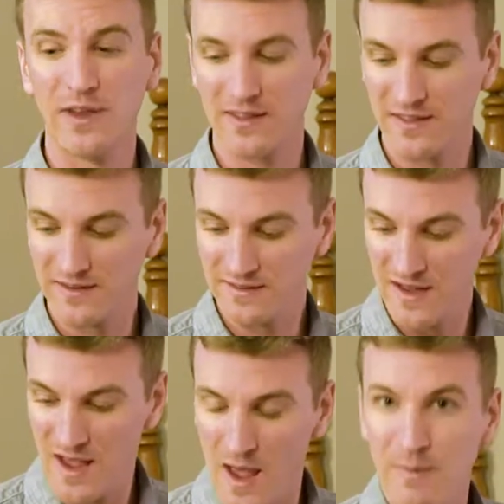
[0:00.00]
like
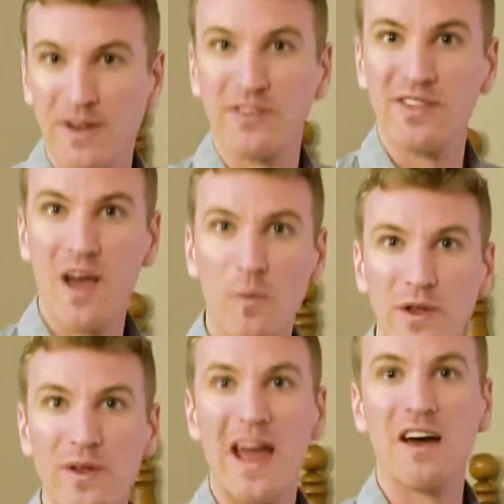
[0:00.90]
this because that
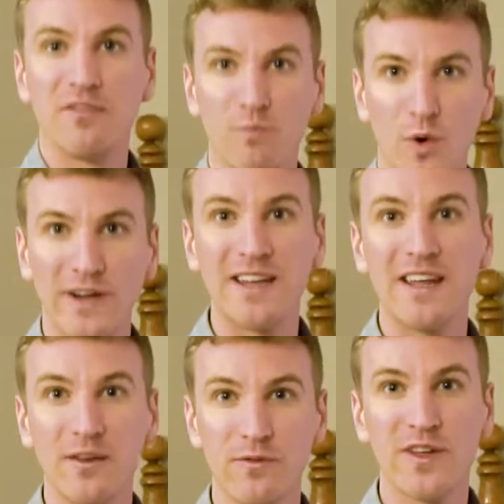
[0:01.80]
way you have more
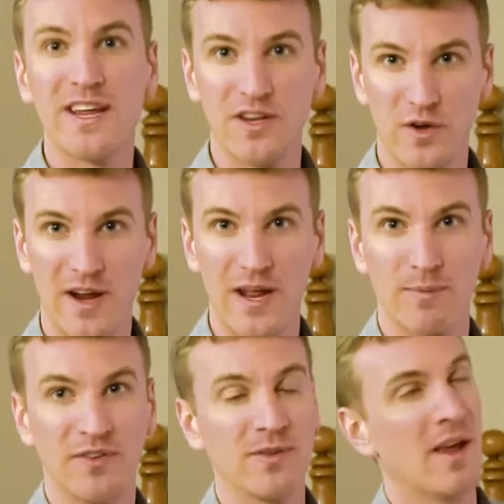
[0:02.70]
give in your
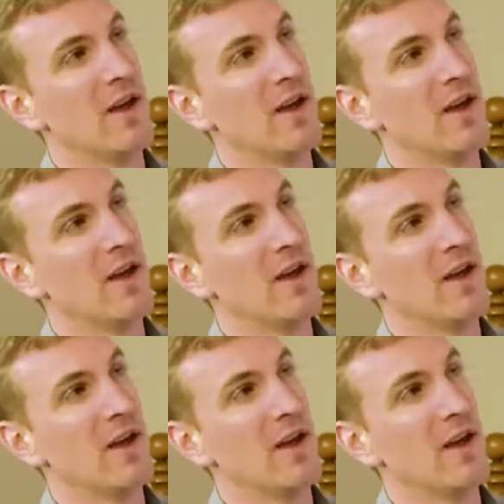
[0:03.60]
hips.